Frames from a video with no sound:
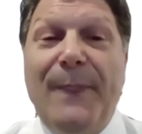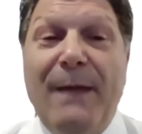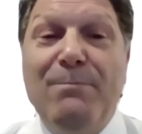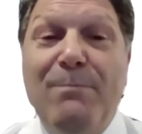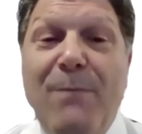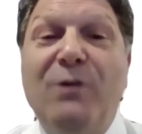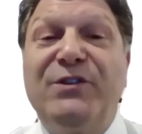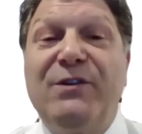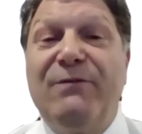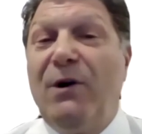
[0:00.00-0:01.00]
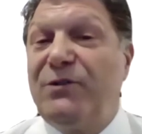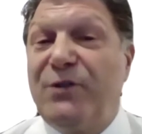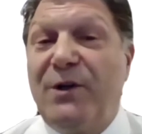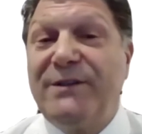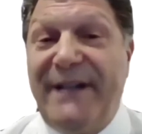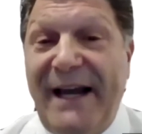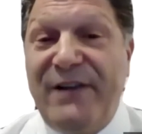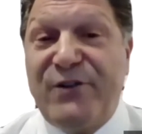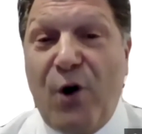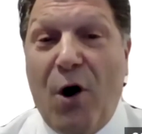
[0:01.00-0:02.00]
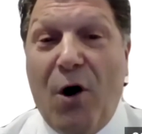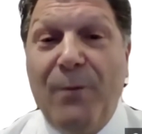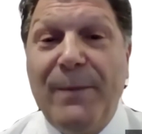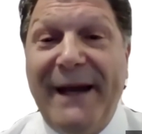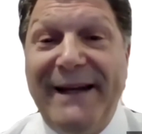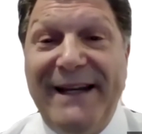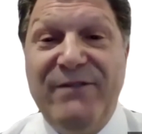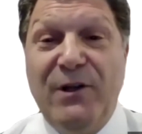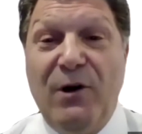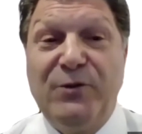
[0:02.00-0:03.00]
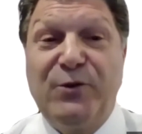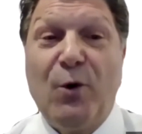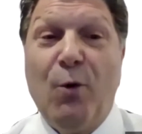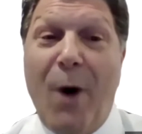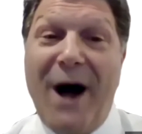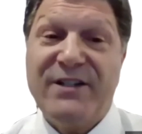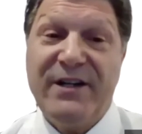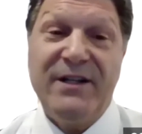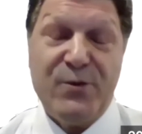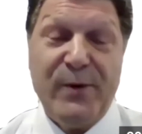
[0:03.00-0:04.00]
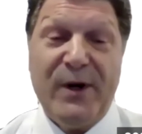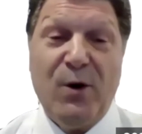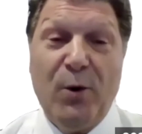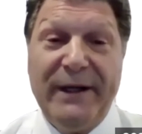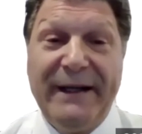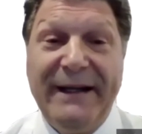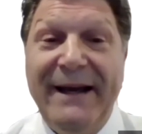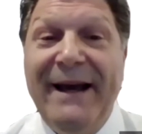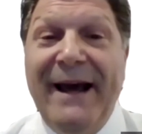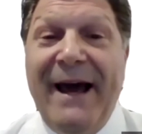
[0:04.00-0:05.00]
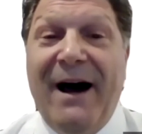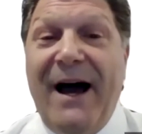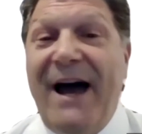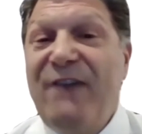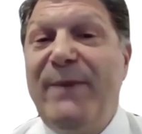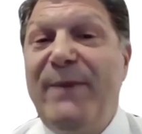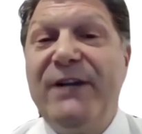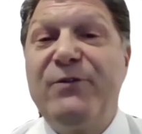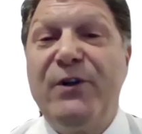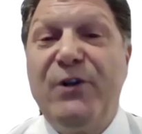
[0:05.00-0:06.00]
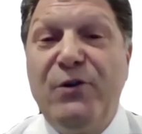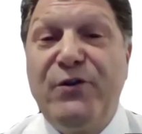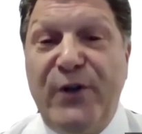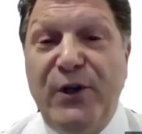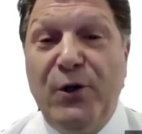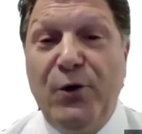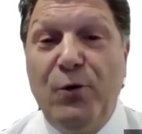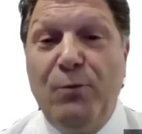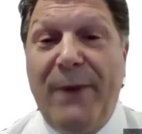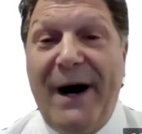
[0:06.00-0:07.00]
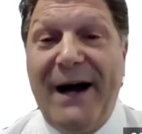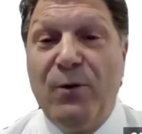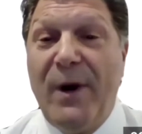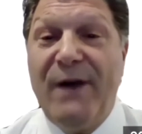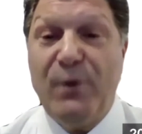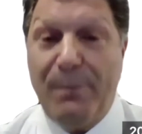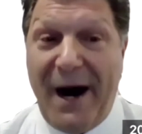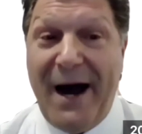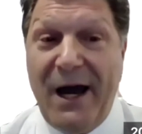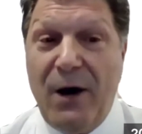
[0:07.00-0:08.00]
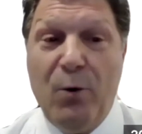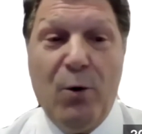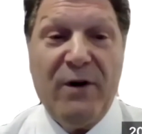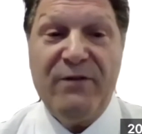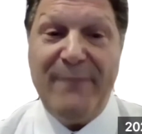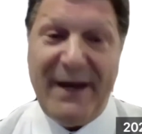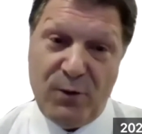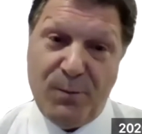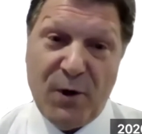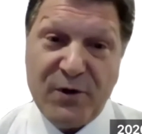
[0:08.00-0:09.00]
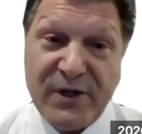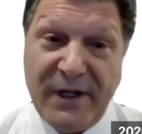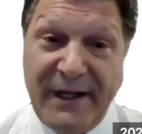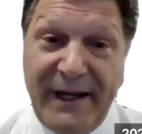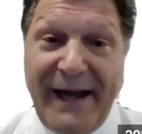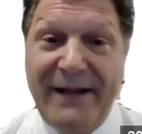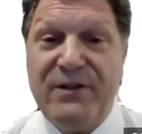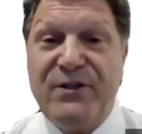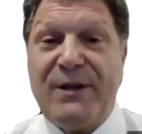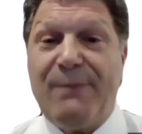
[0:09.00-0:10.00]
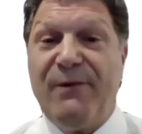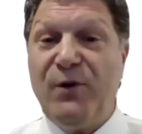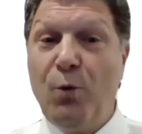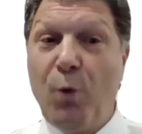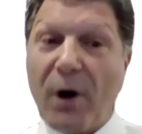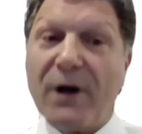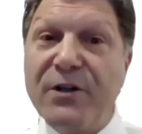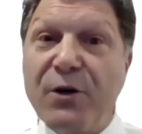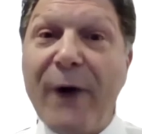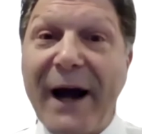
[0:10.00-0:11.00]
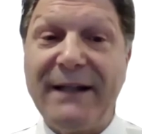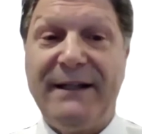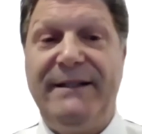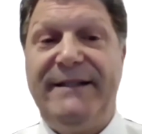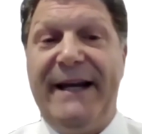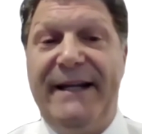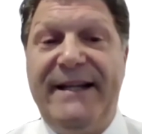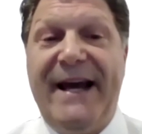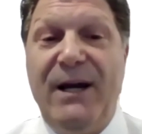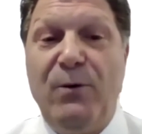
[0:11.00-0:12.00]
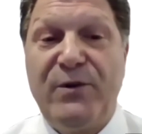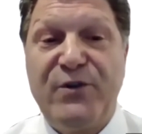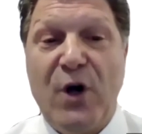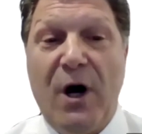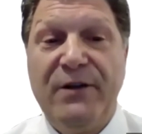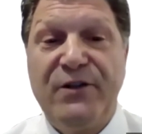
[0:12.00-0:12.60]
Most of those on today's call, and even those who are watching this recording, have been introduced to you by the way of your bio or have met you personally, and some of you work directly day to day with Sean.